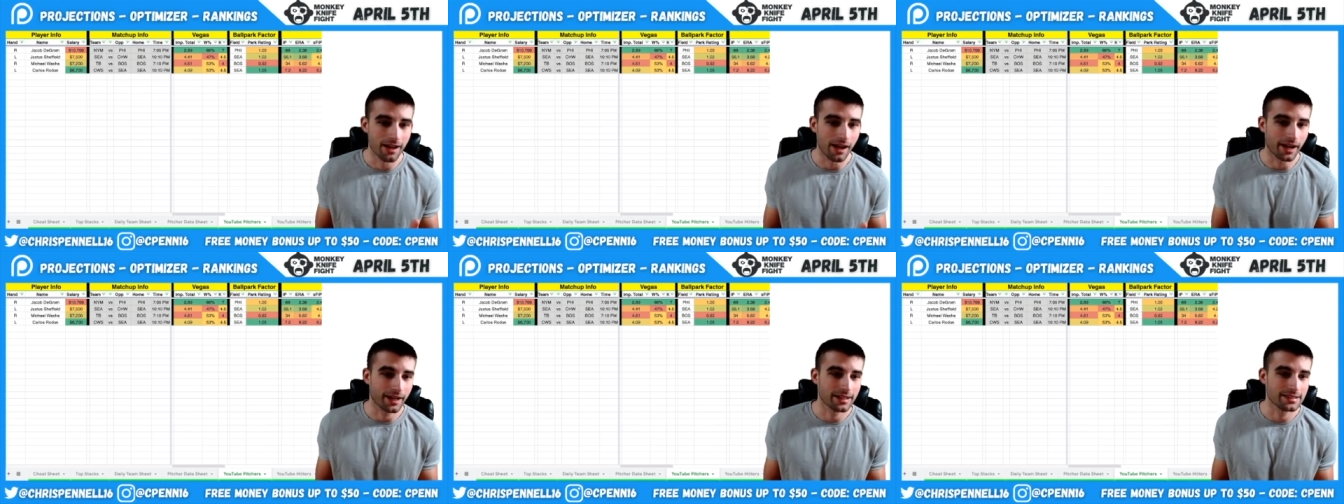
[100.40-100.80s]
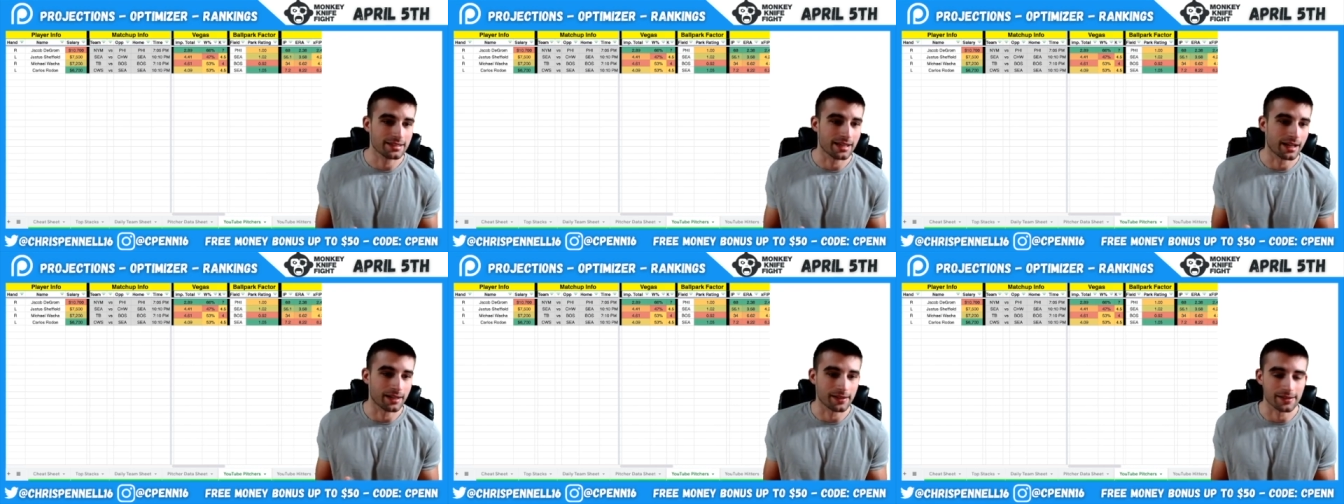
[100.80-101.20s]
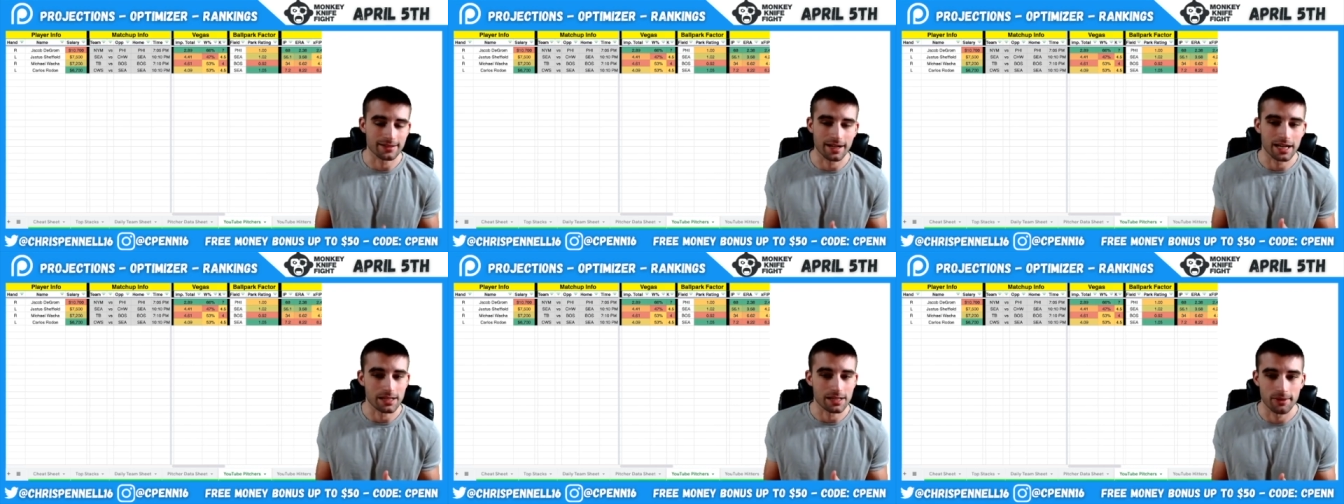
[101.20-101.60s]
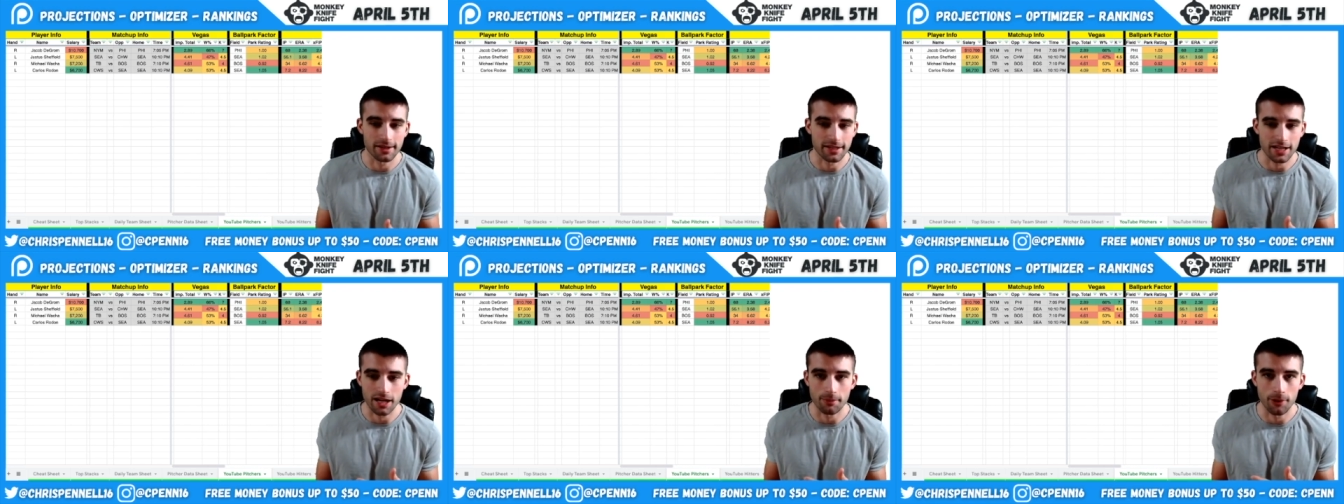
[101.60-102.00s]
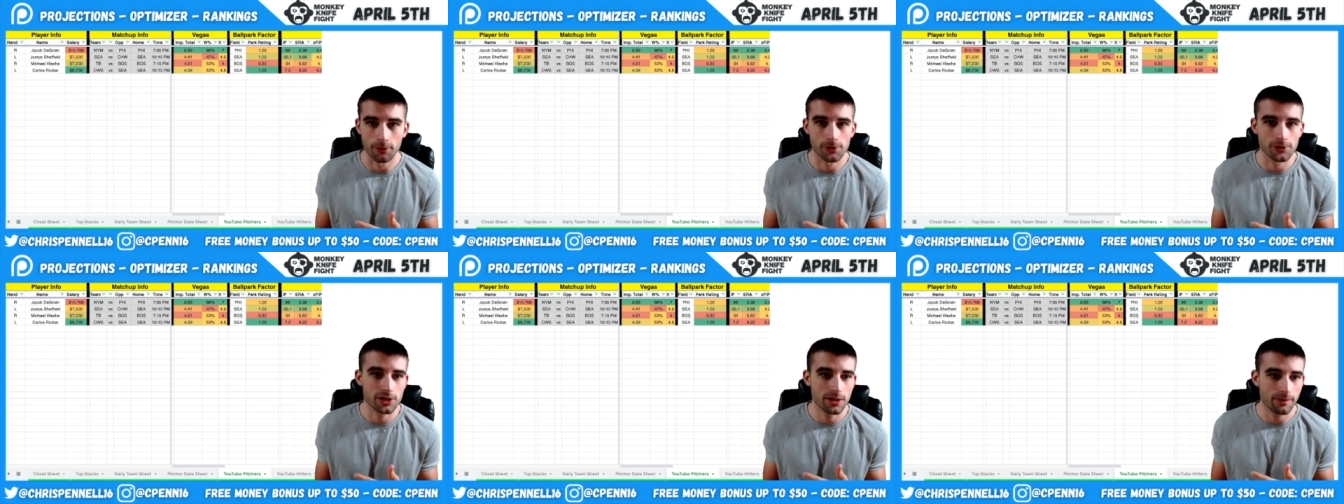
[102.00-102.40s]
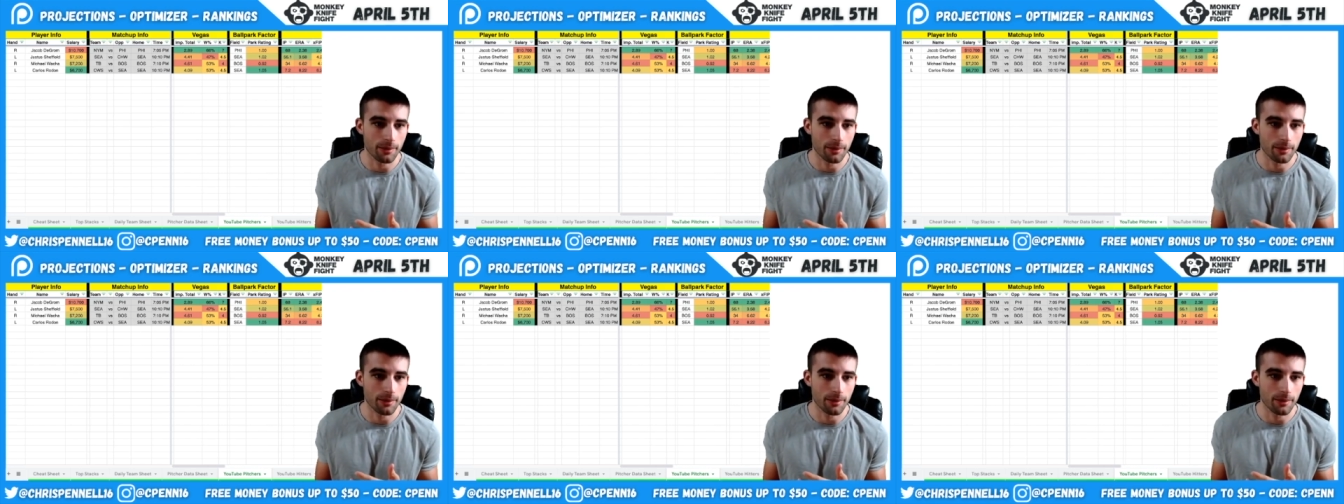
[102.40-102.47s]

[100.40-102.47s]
I could see any of these guys picking up ownership.